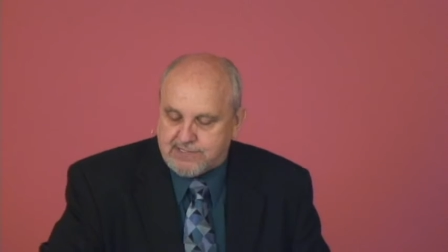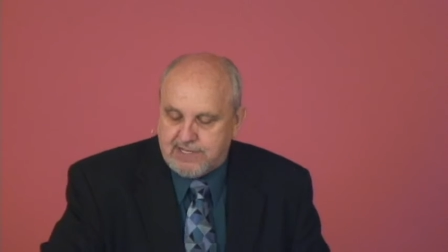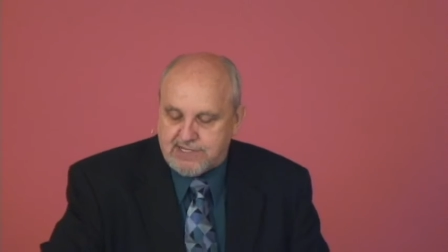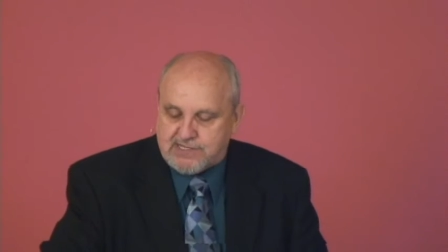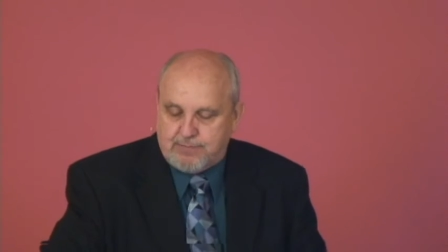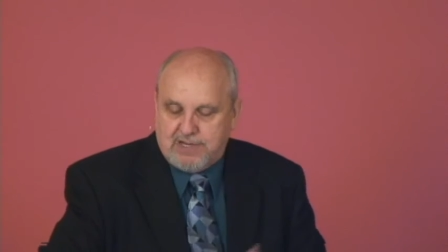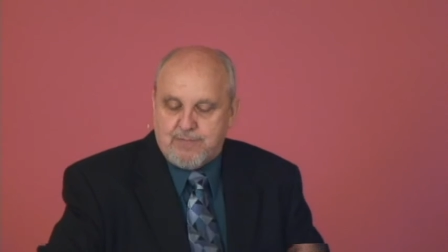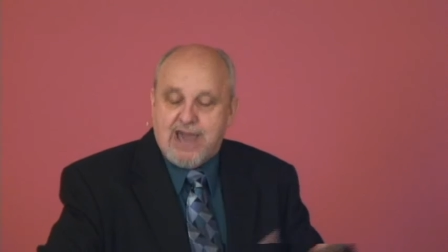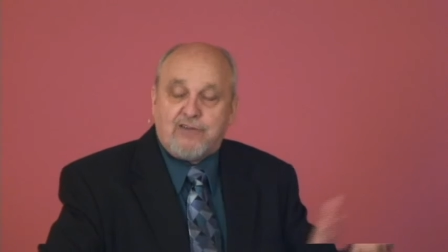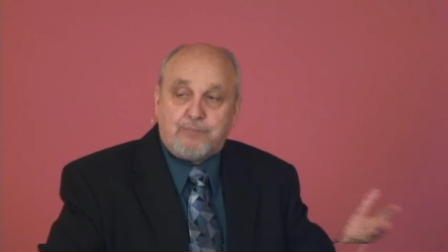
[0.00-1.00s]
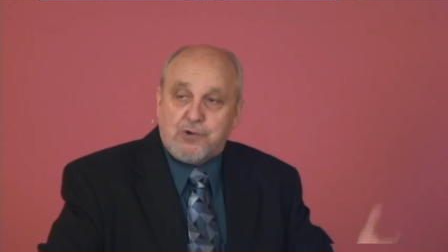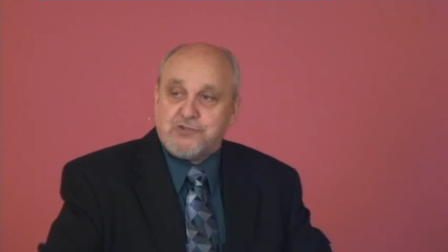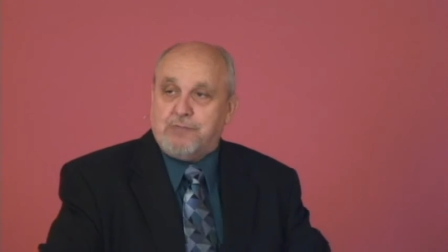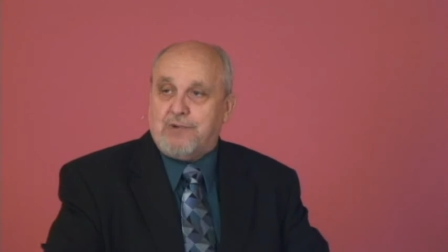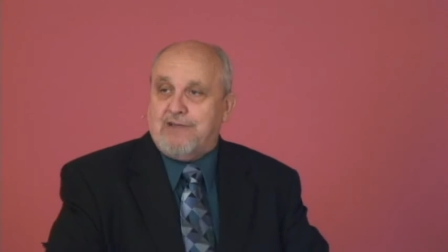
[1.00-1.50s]
then it's simply a matter of
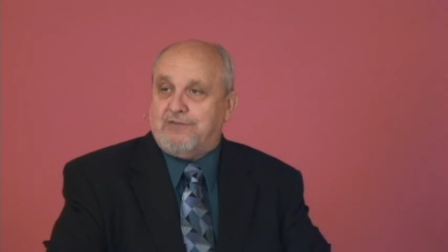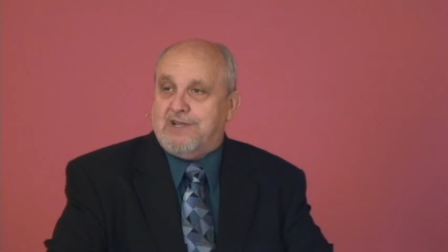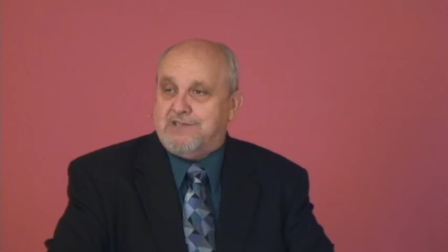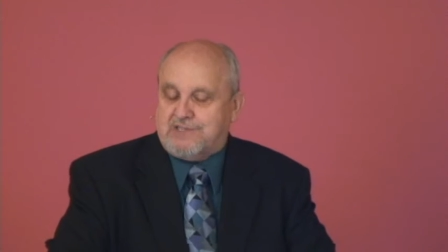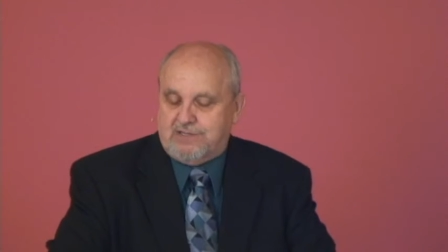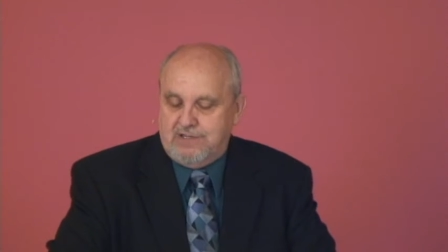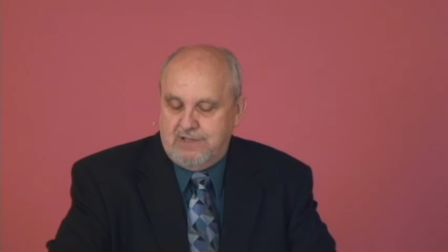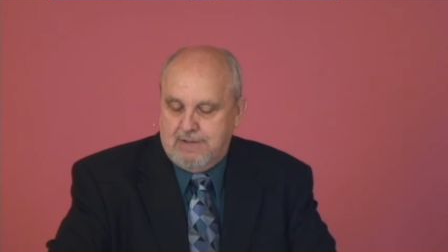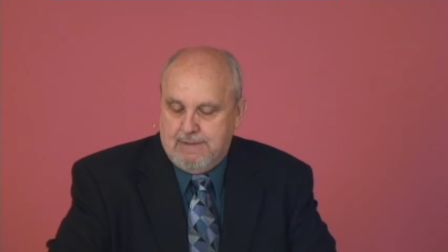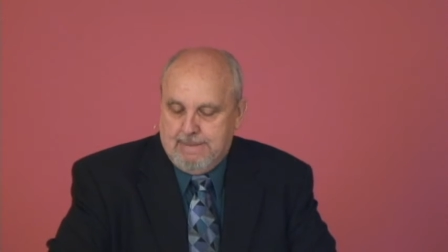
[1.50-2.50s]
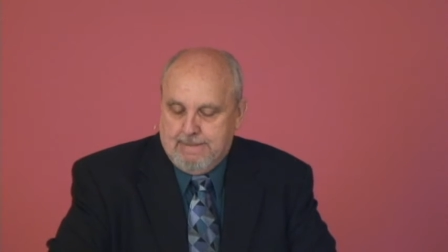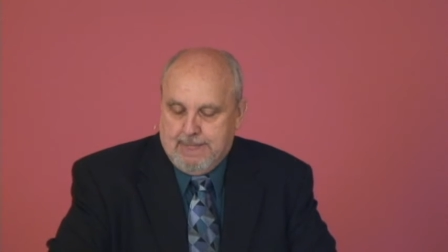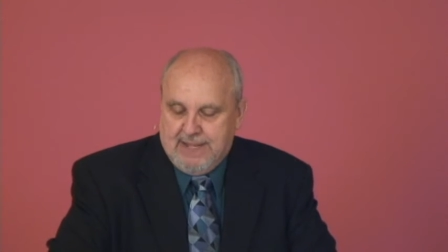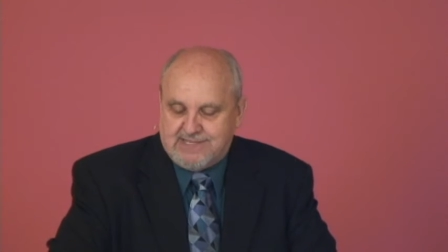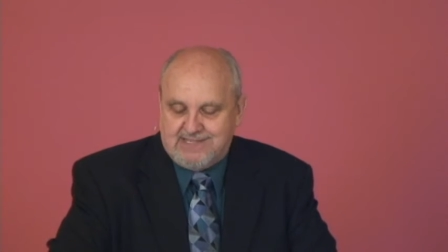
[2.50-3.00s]
personal preference.
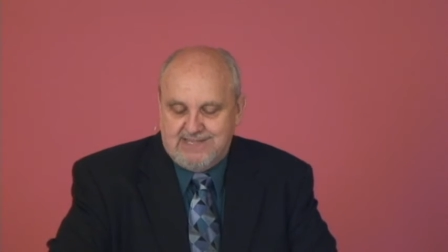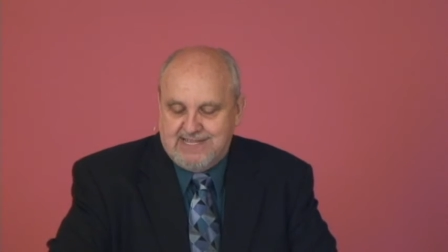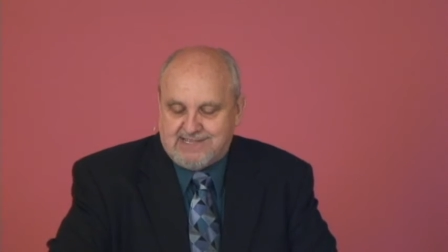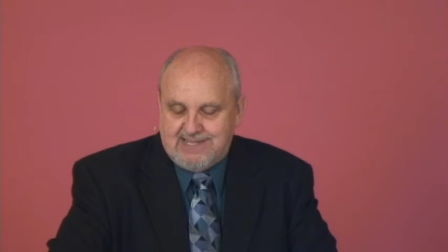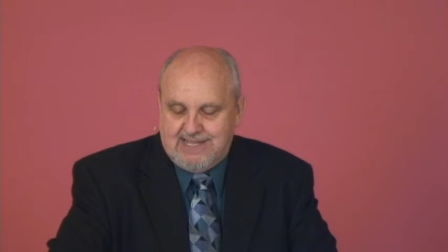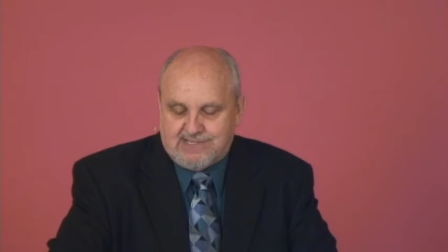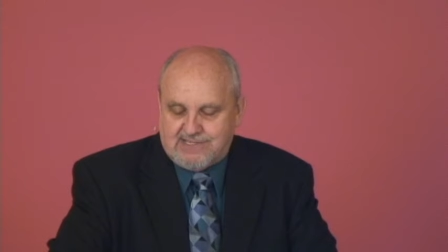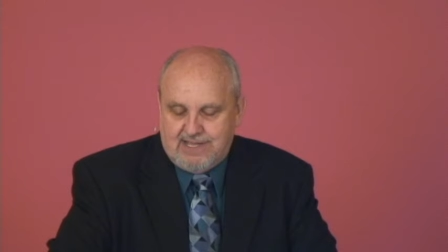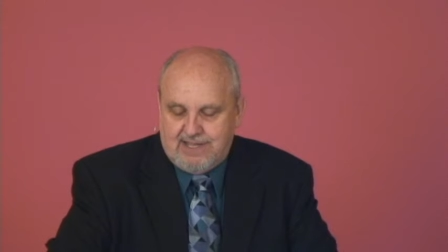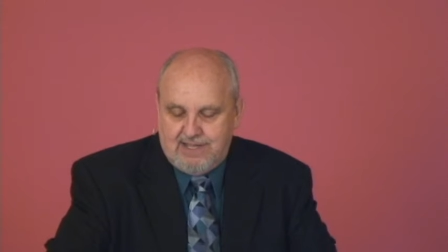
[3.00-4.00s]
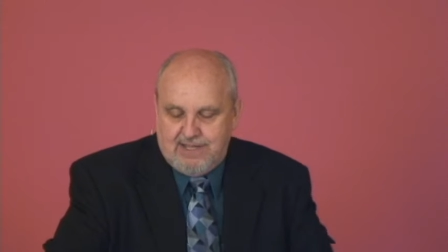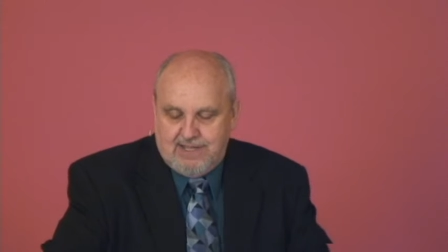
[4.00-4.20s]
It's, it's, it's, uh,